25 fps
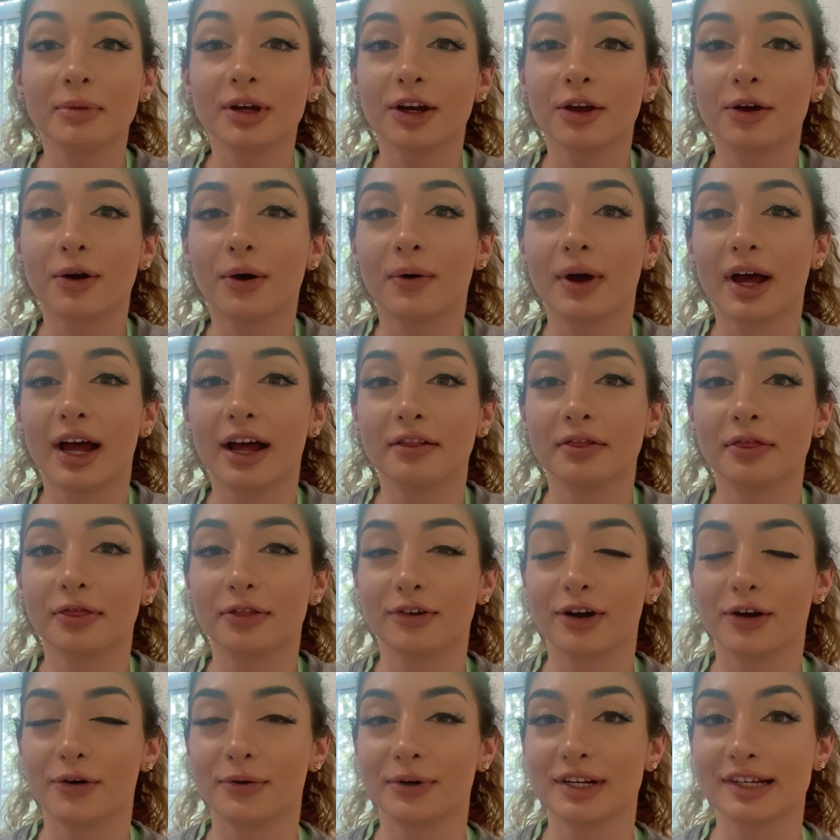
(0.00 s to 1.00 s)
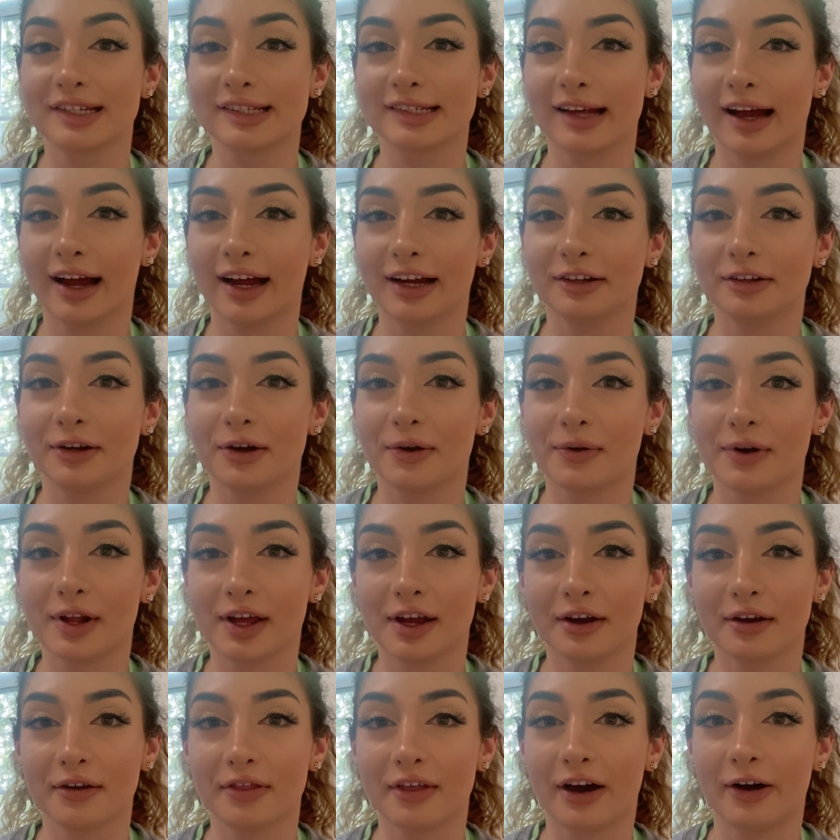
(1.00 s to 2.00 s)
gonna go ahead and throw in a side note
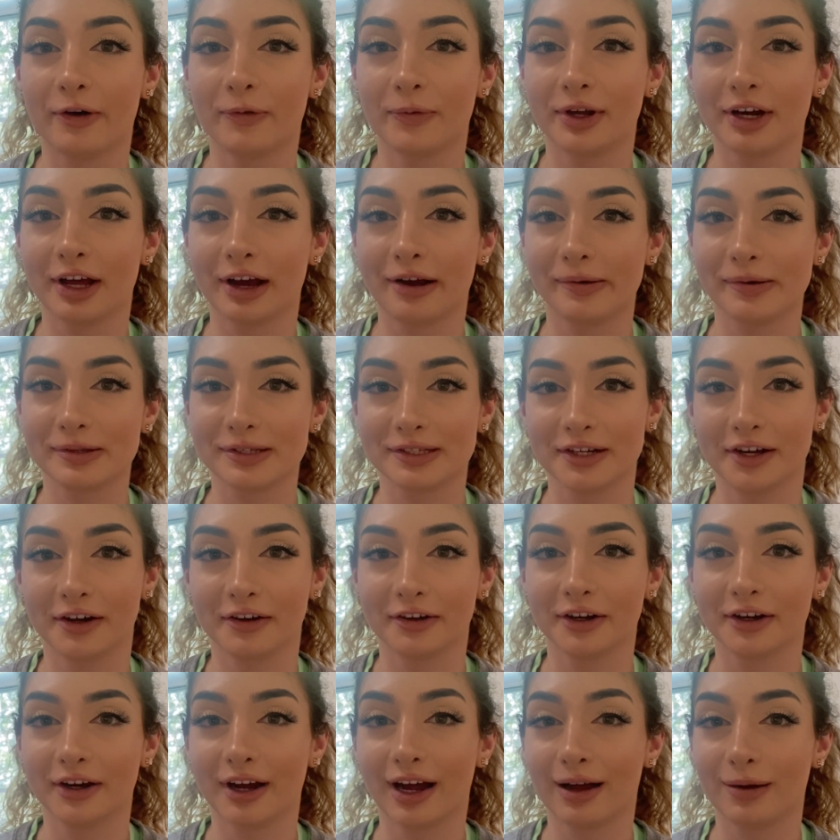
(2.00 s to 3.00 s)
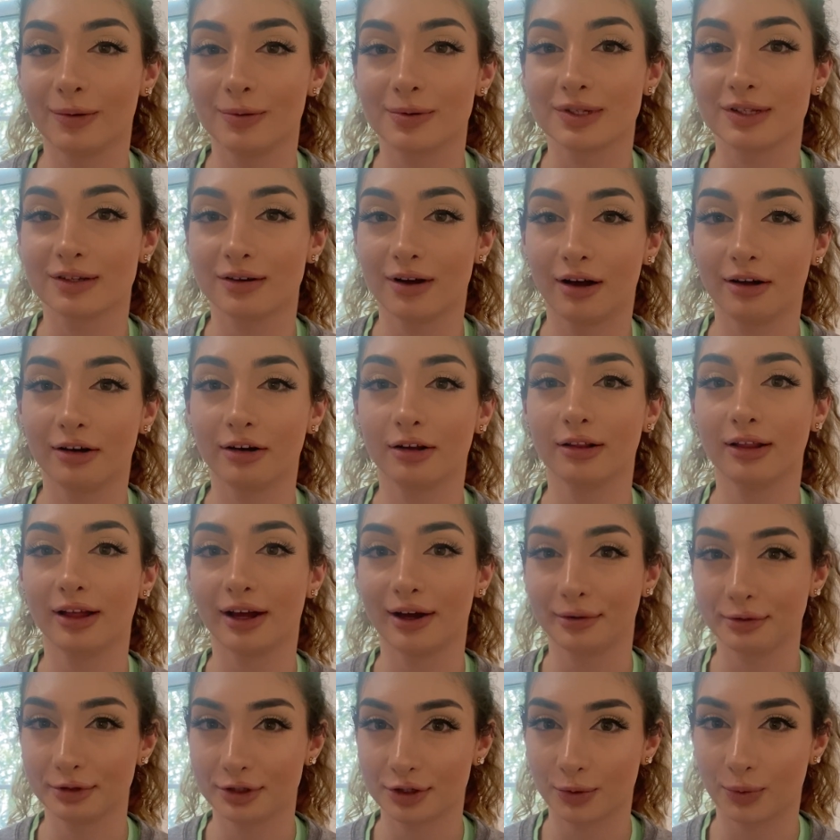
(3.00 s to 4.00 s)
here that when I was younger, I was not
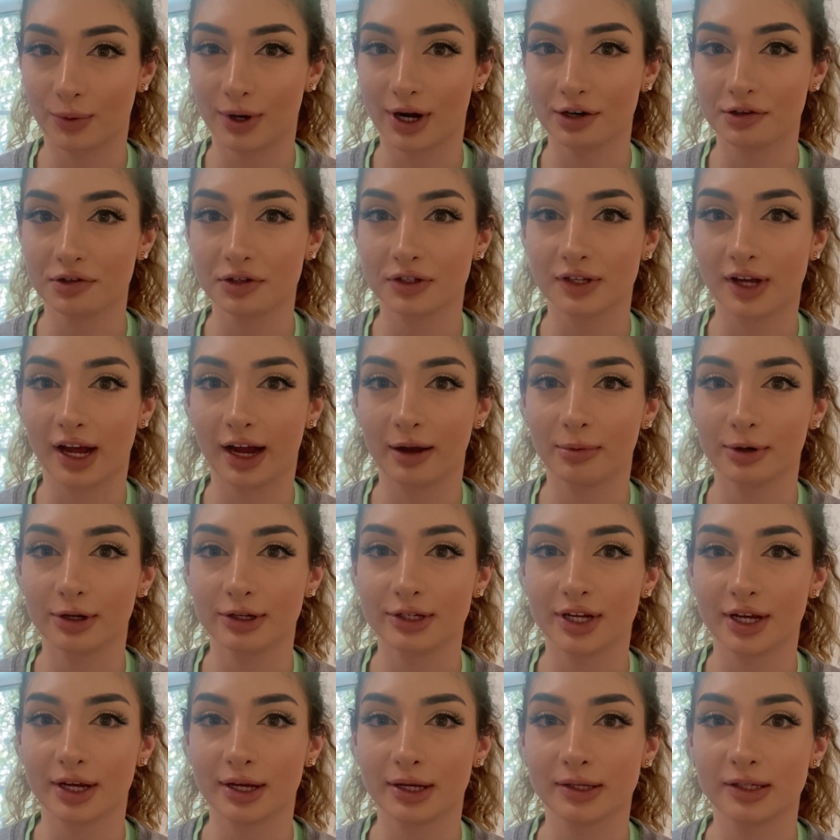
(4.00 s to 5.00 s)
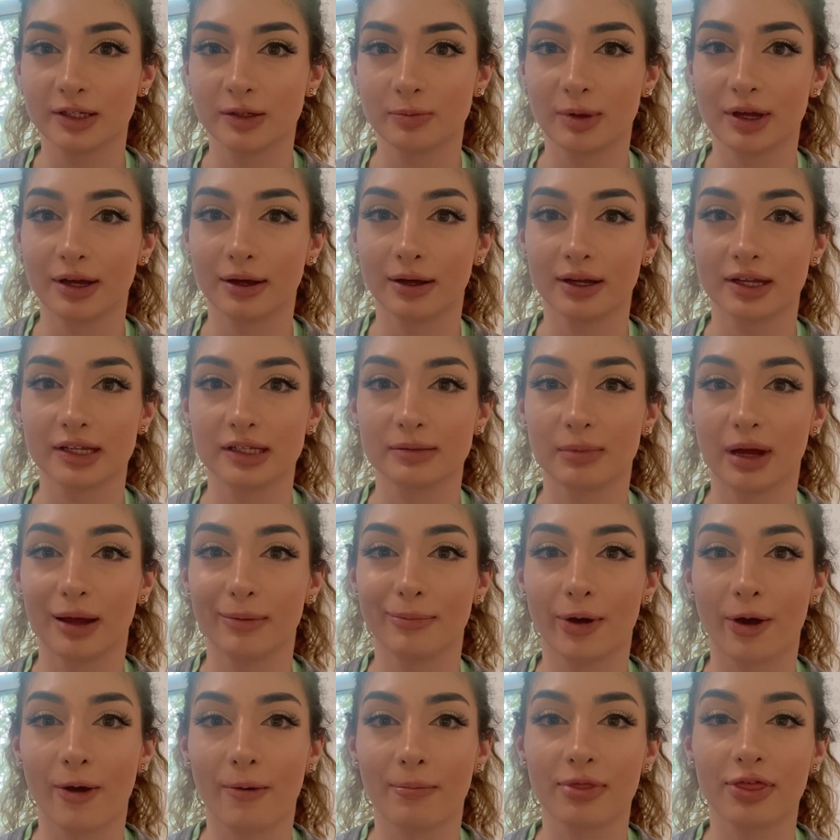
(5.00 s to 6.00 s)
allowed to watch Cyber Chase because my
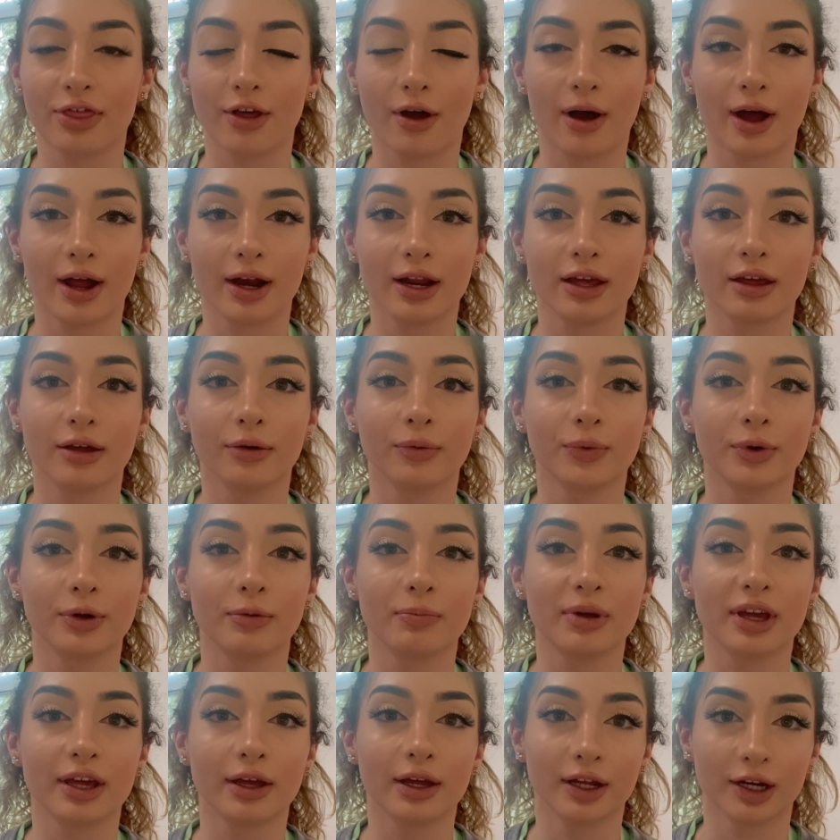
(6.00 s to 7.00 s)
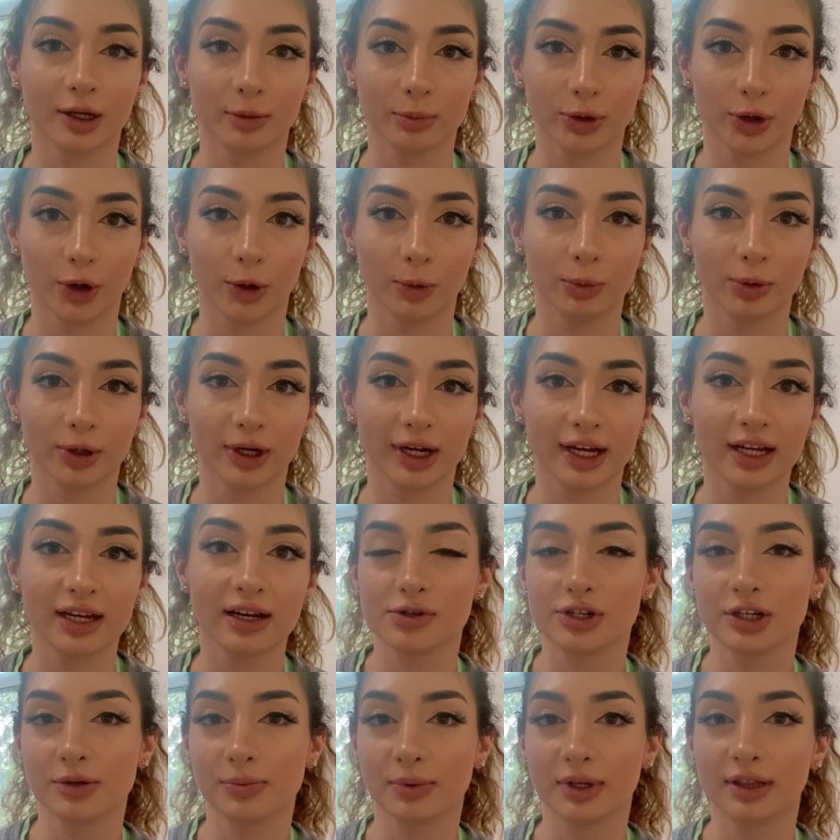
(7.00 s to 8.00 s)
mom thought it would be
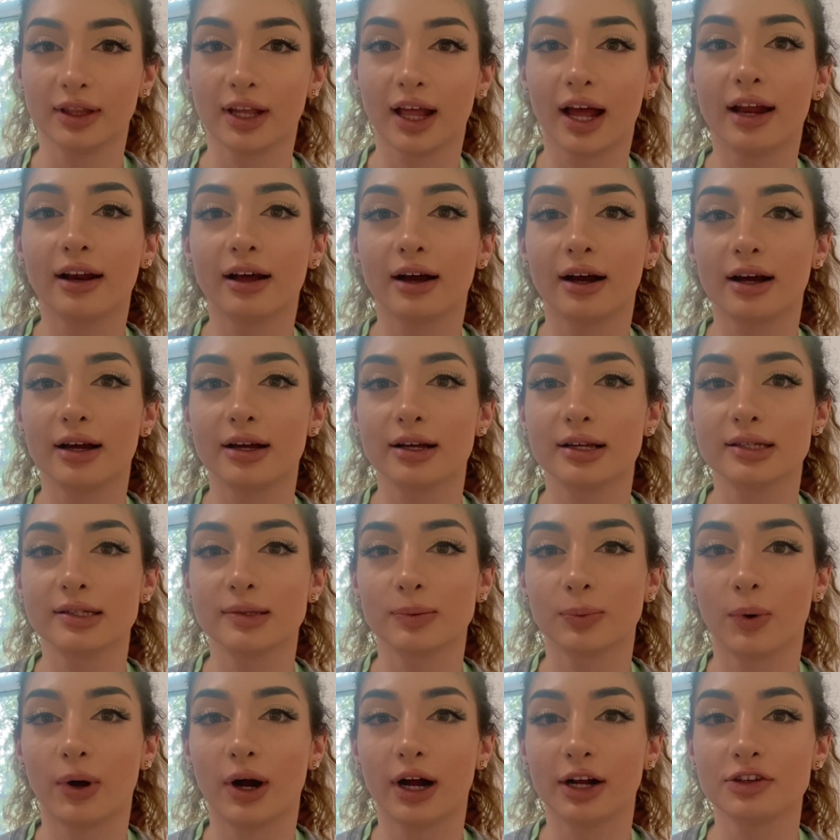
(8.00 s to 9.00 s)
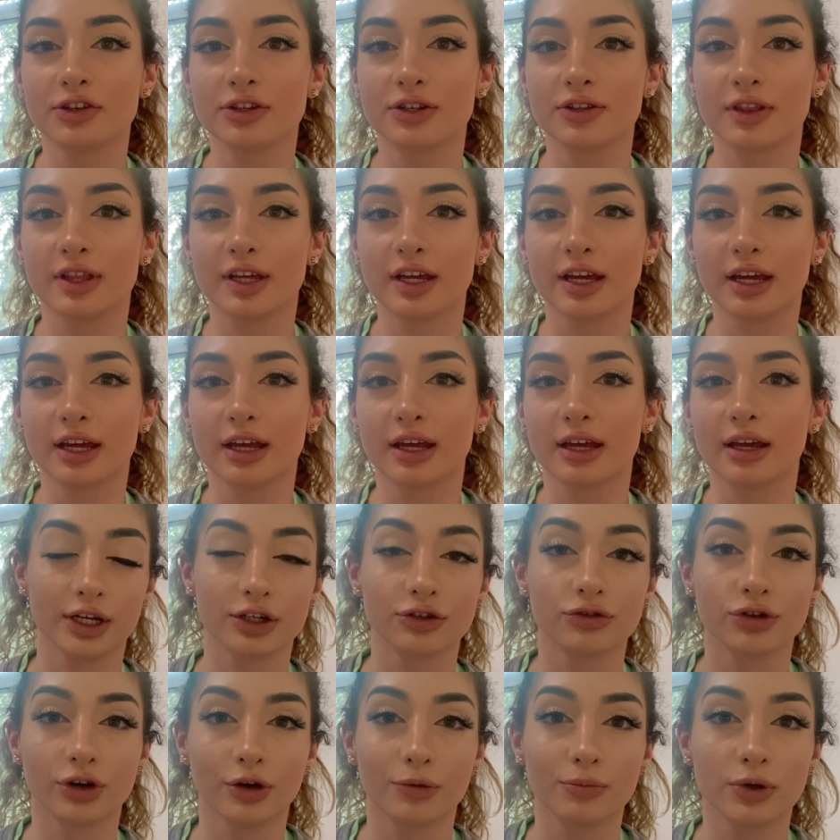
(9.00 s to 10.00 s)
inappropriate. She would let us watch the
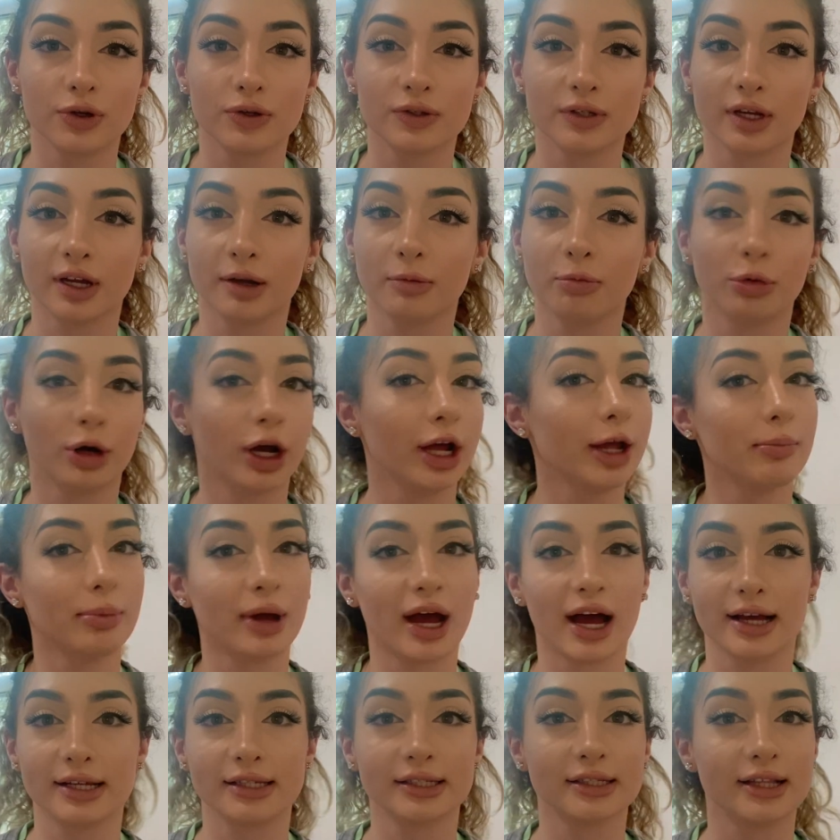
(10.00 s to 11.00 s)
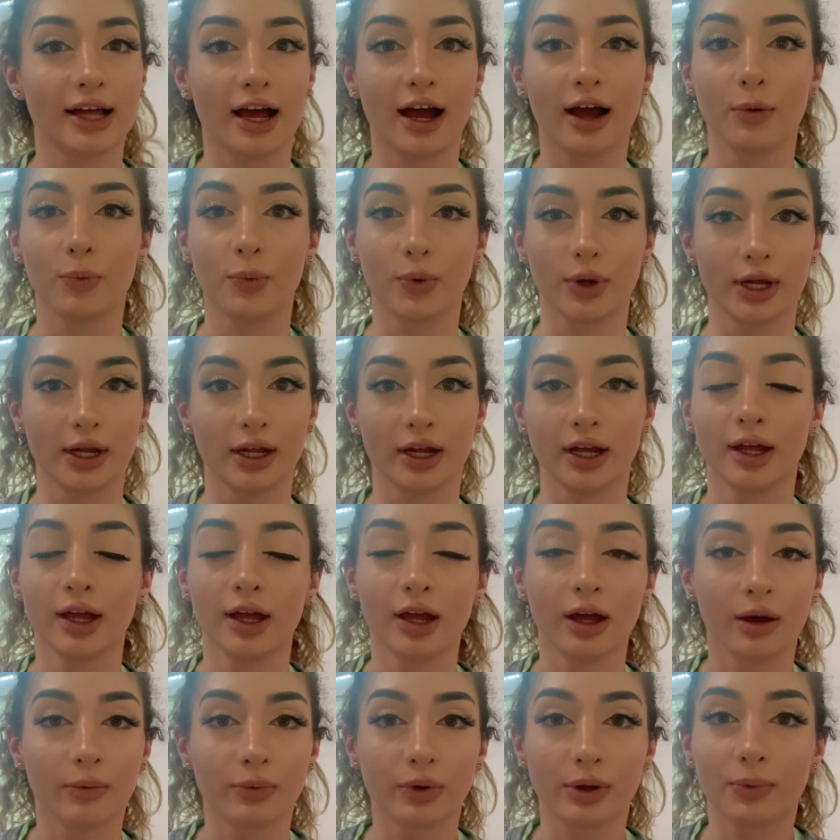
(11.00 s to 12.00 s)
intro music, but past that, we
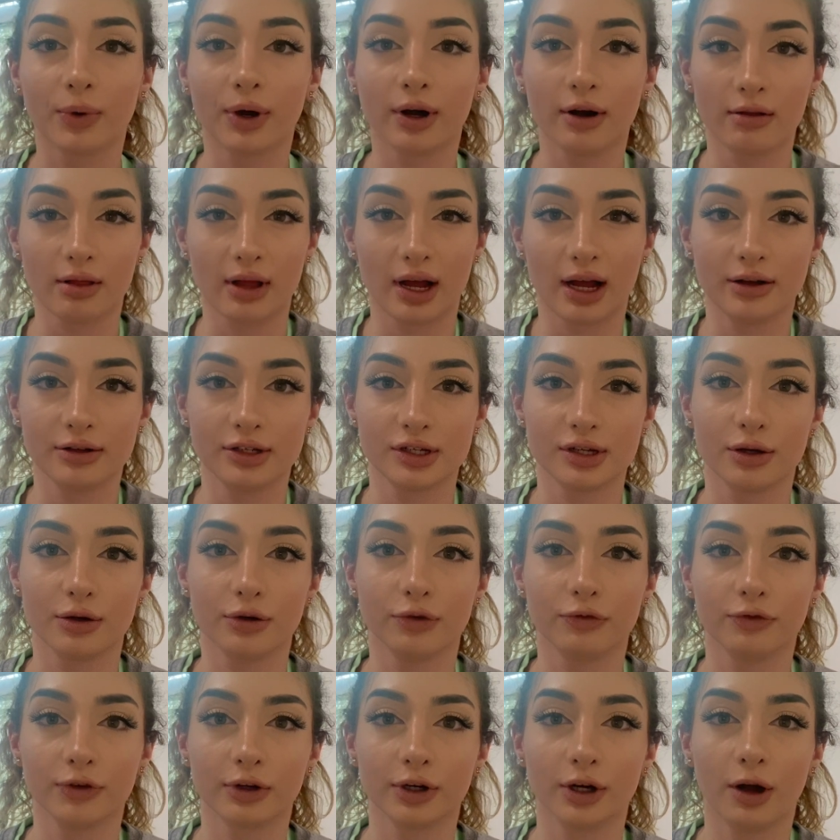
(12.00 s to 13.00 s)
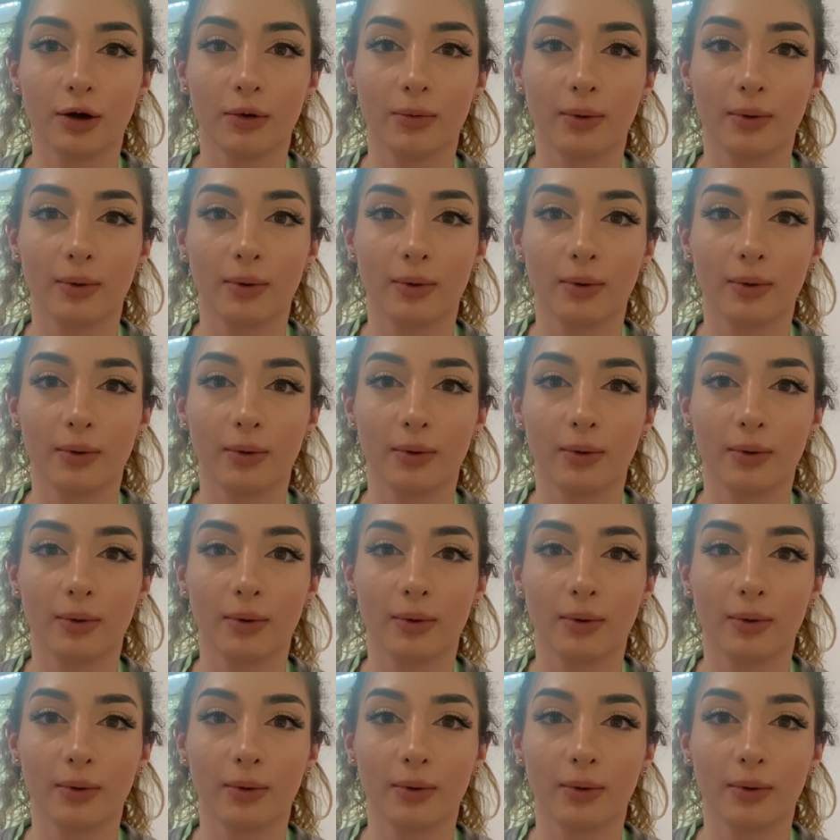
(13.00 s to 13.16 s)
weren't allowed to for a